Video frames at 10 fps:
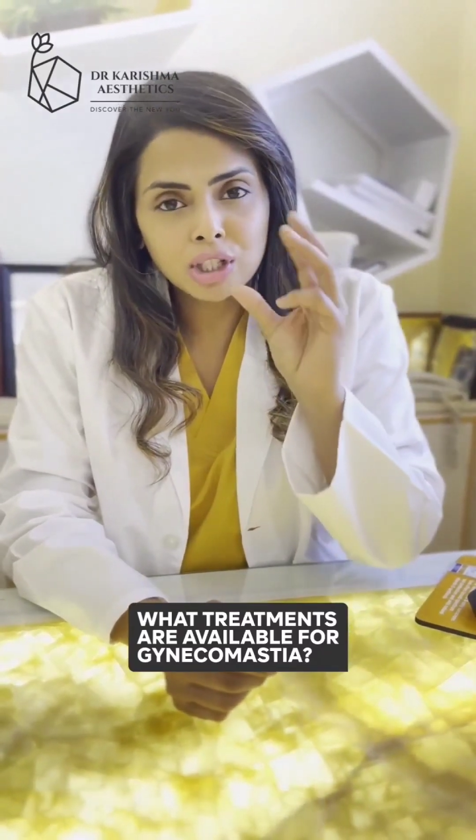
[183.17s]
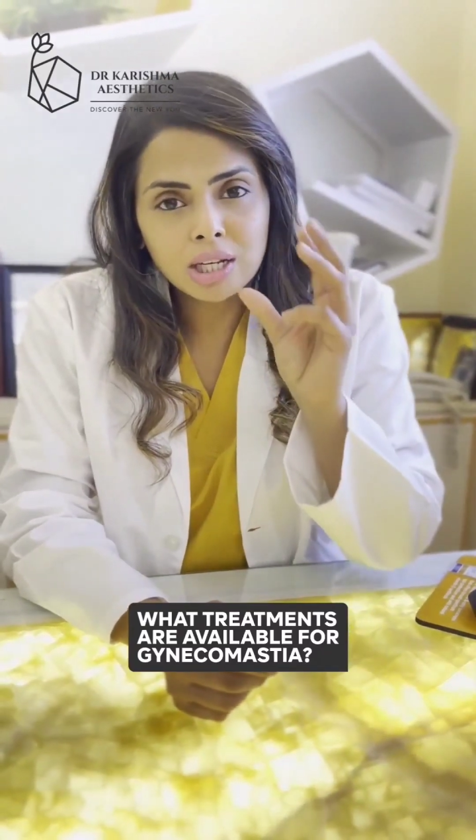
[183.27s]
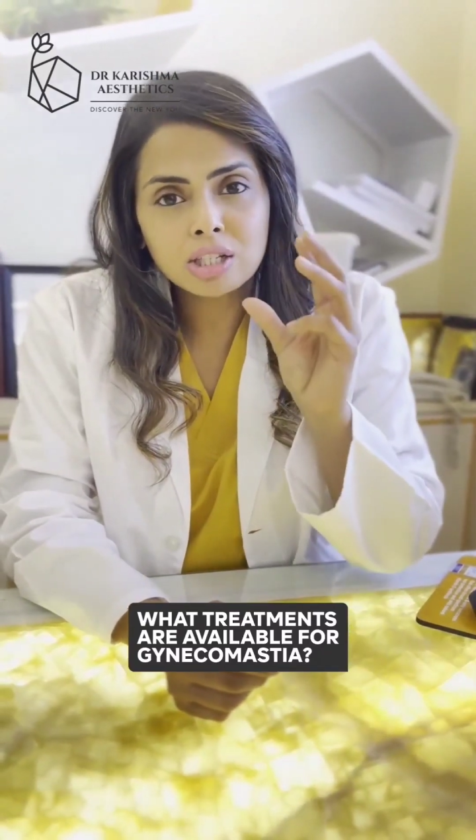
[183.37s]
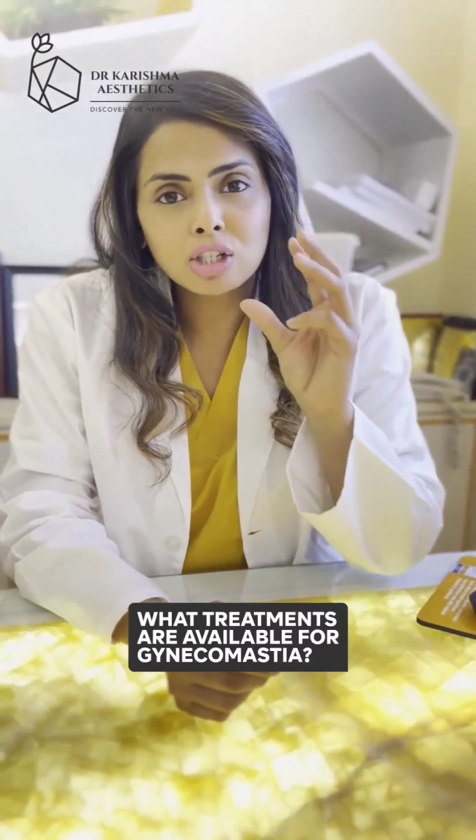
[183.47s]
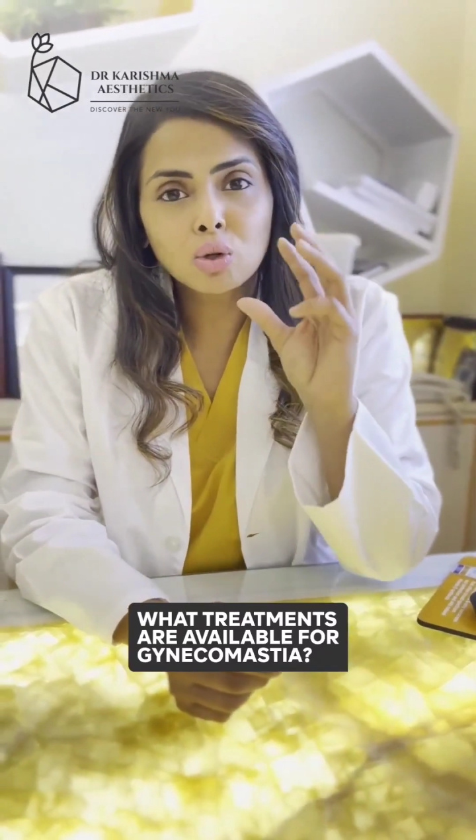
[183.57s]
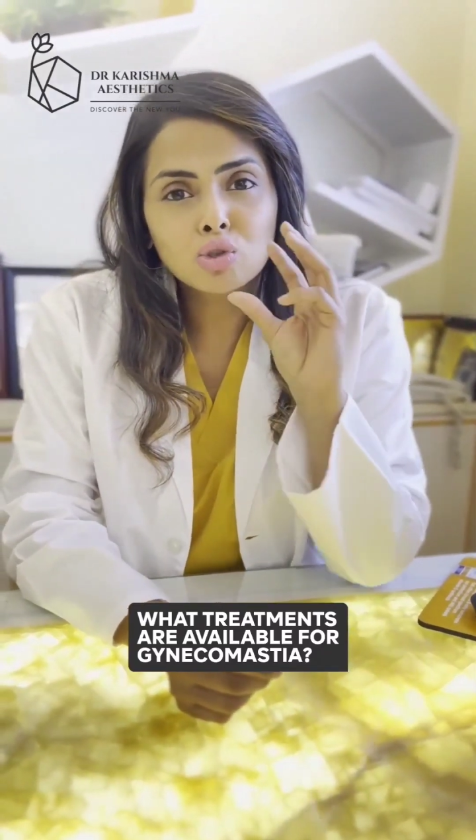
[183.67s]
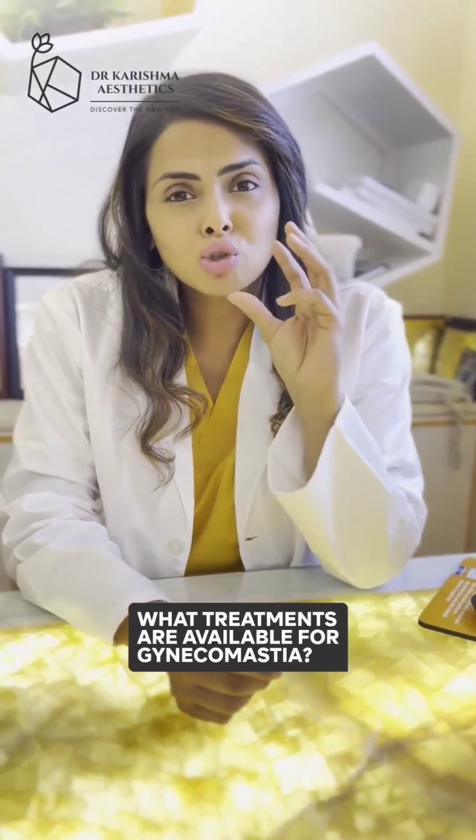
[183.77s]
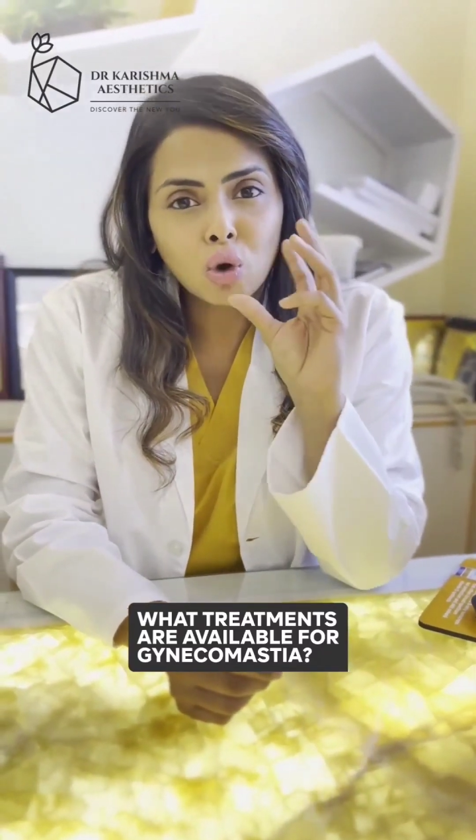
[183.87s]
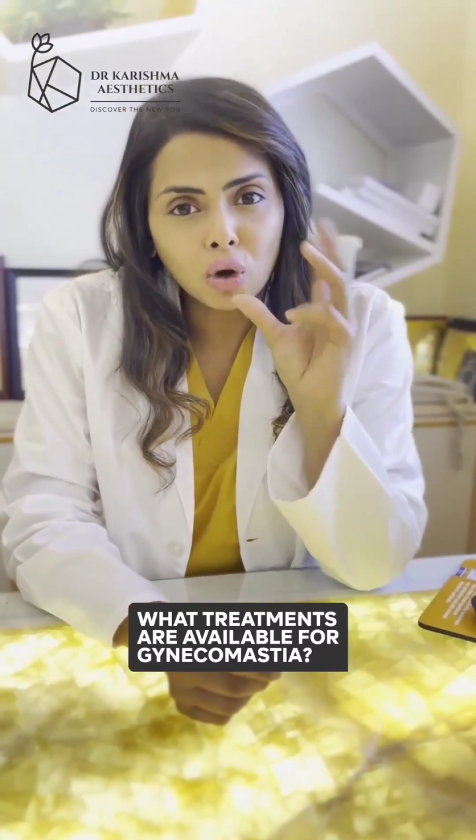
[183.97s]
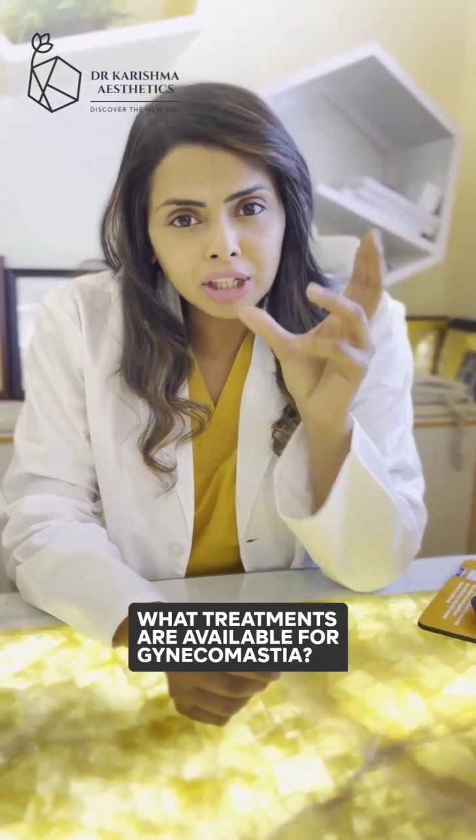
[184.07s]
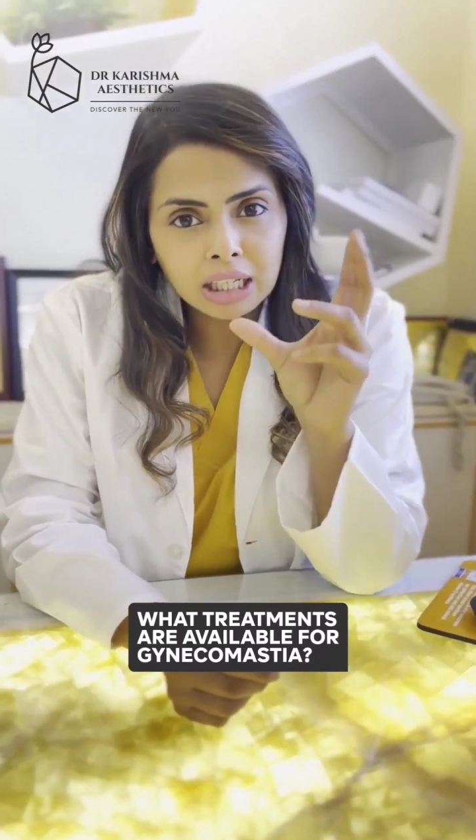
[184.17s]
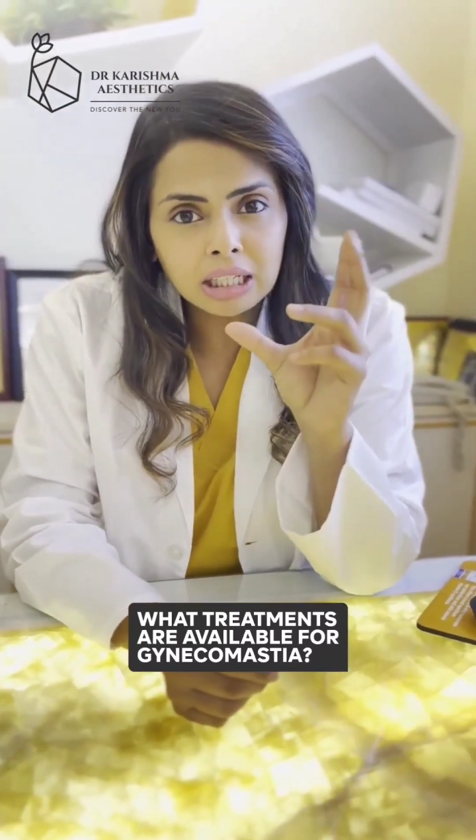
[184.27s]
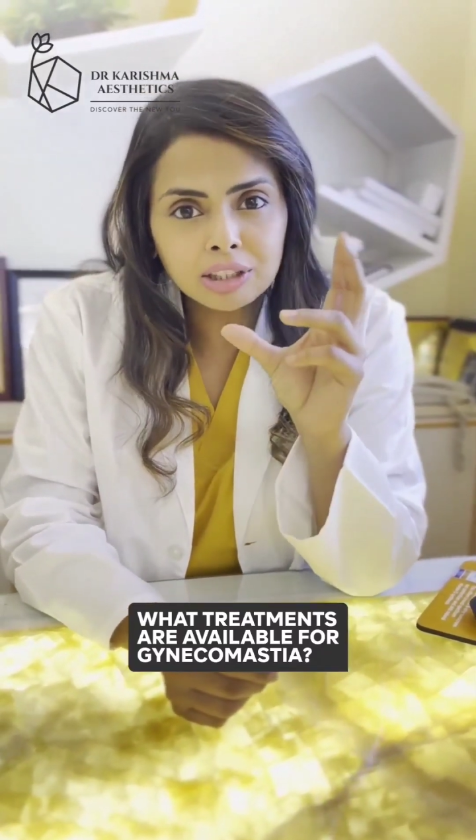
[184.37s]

chest looks conical